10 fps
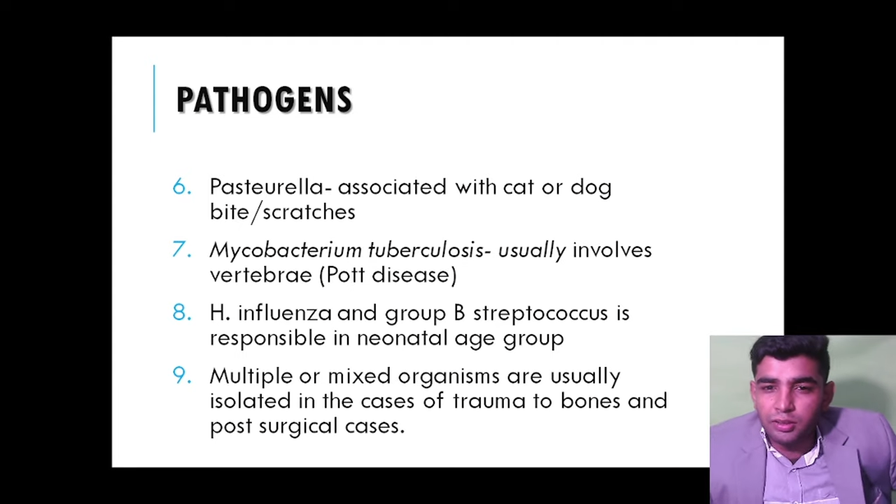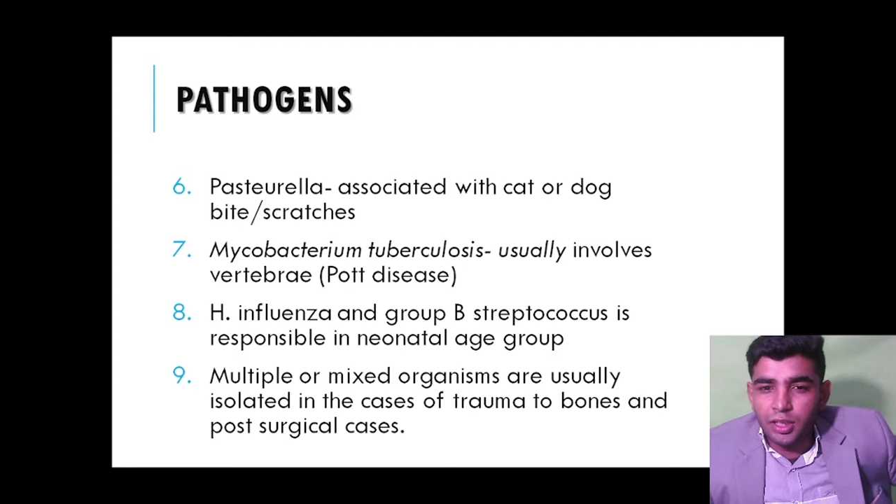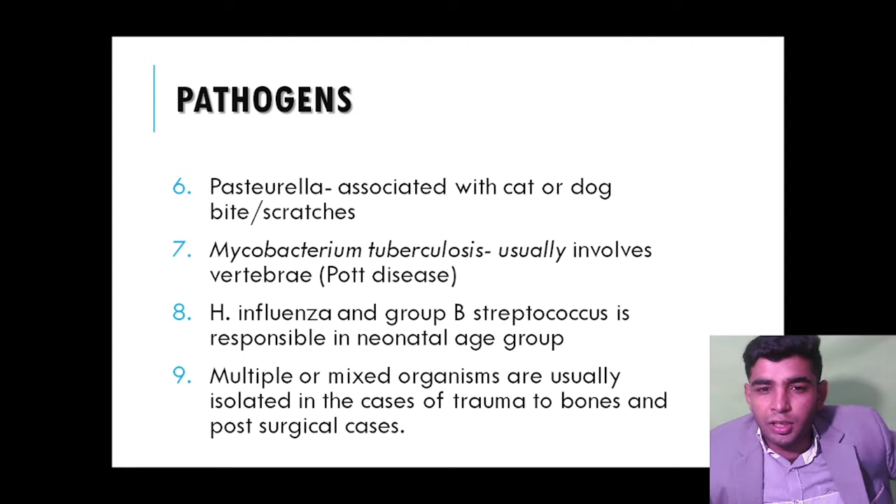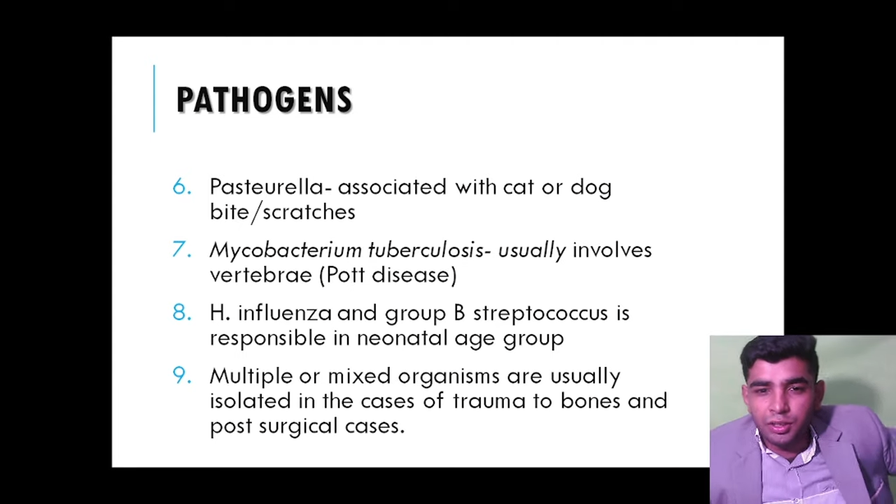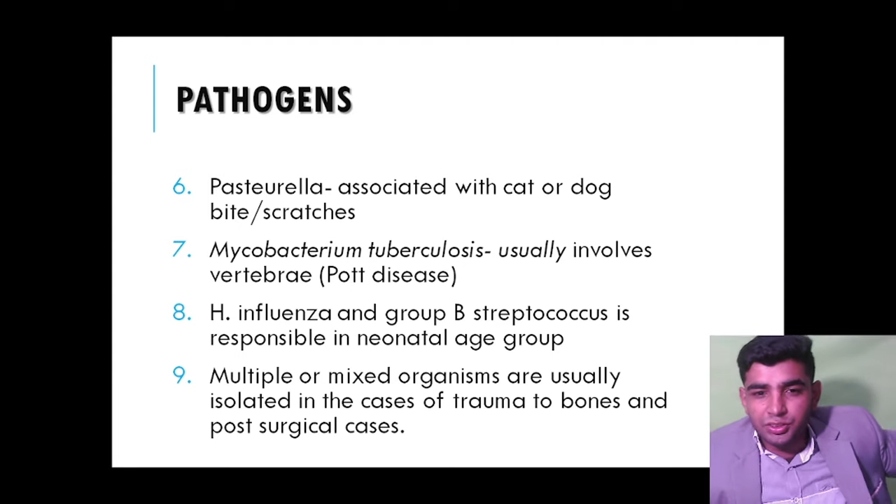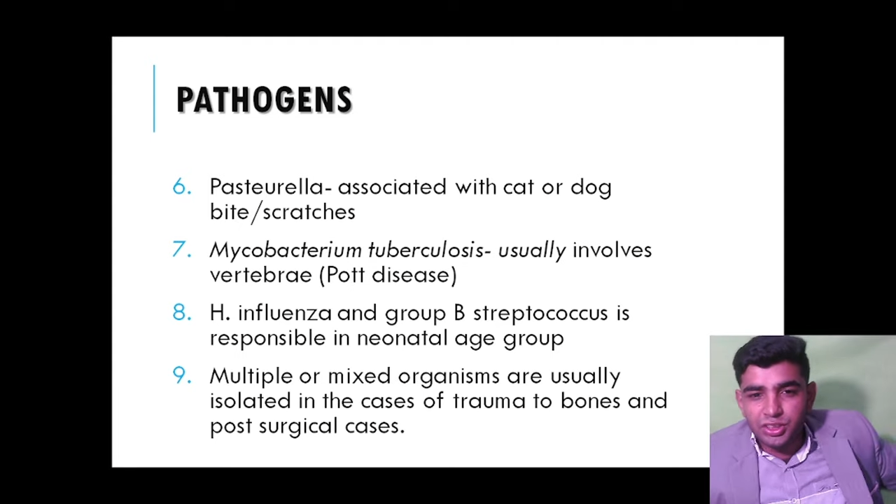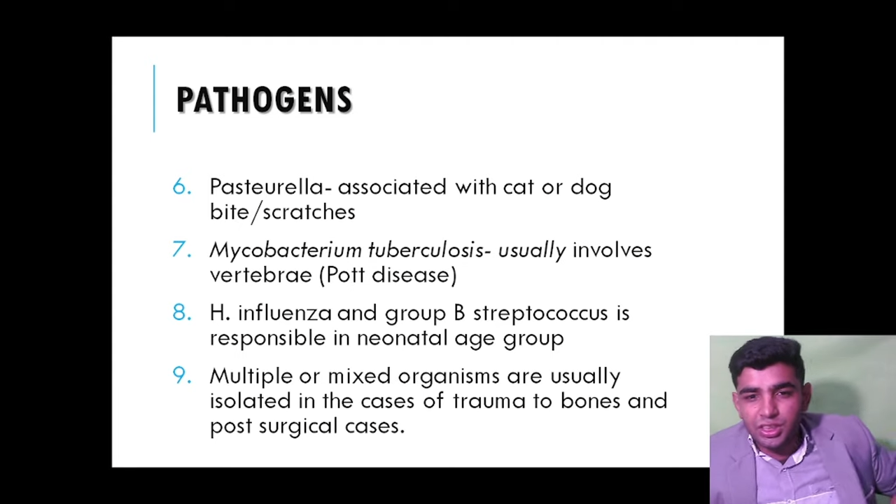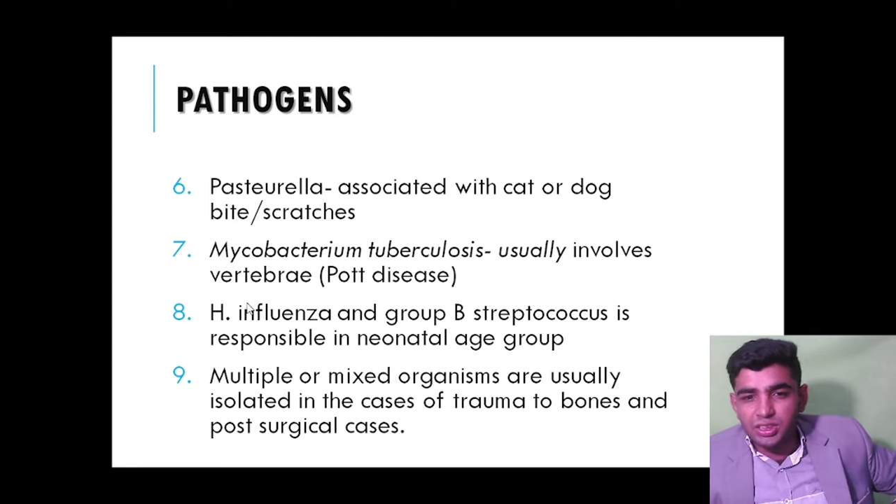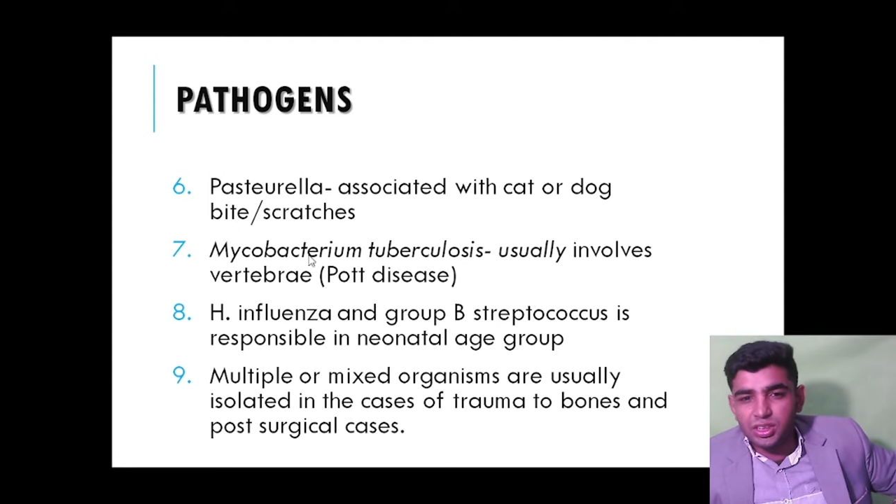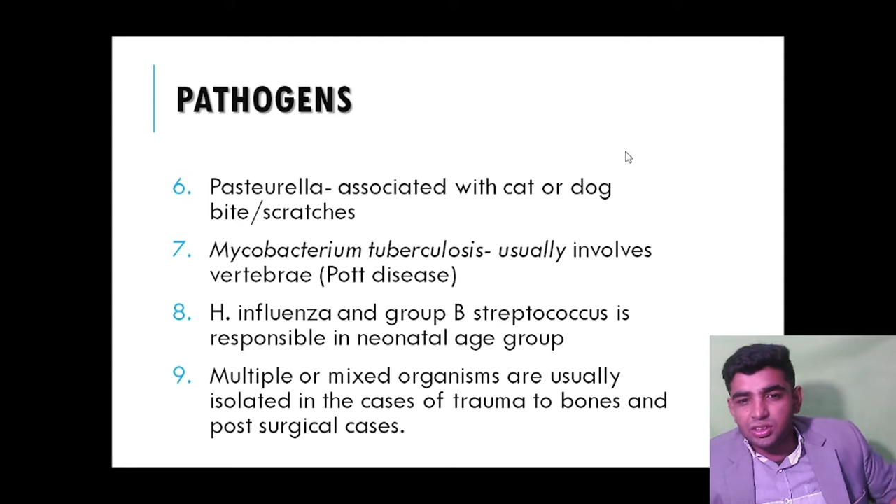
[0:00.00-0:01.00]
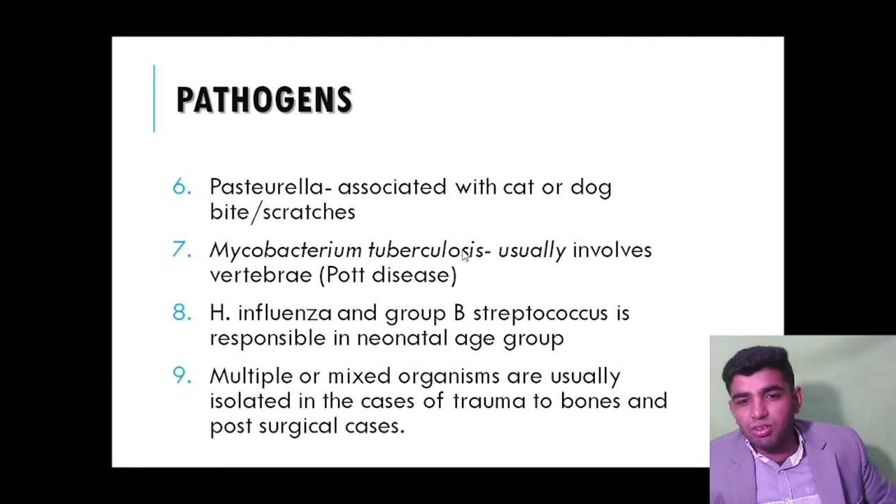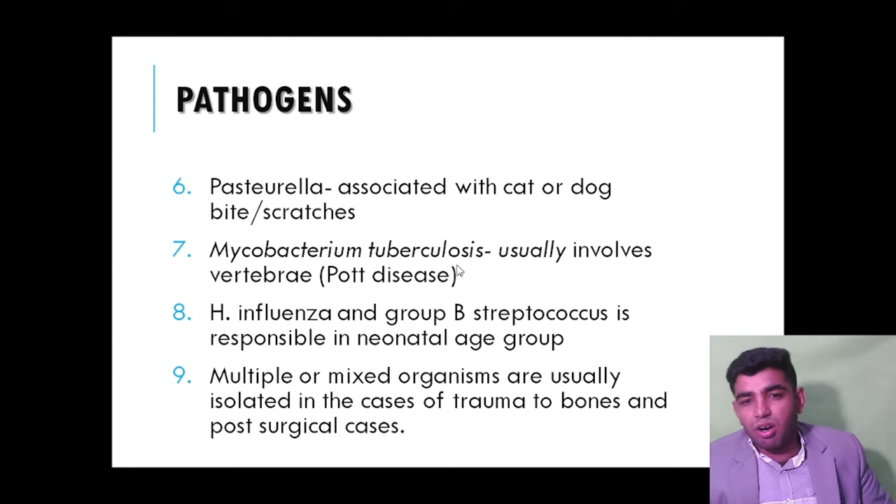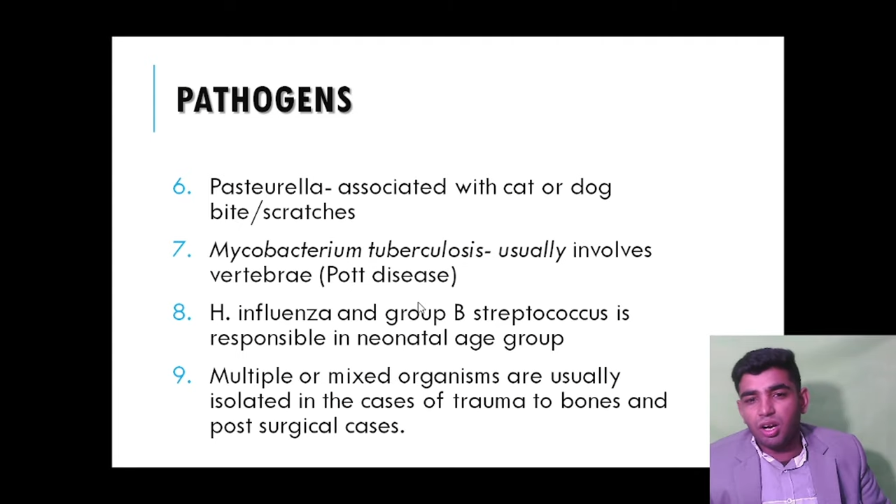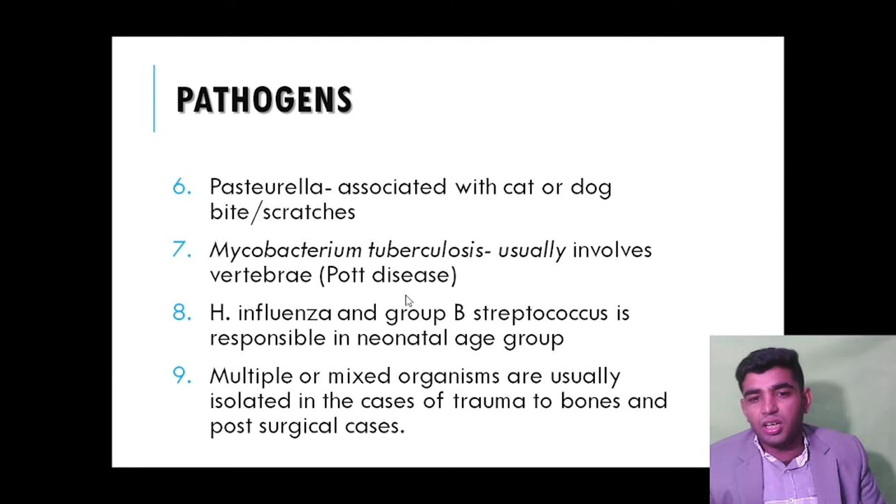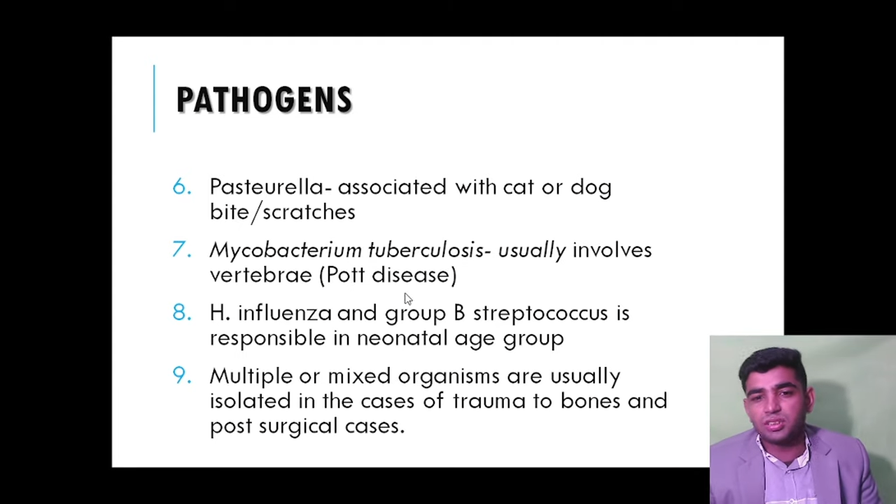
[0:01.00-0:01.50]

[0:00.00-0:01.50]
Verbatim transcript: then disease is called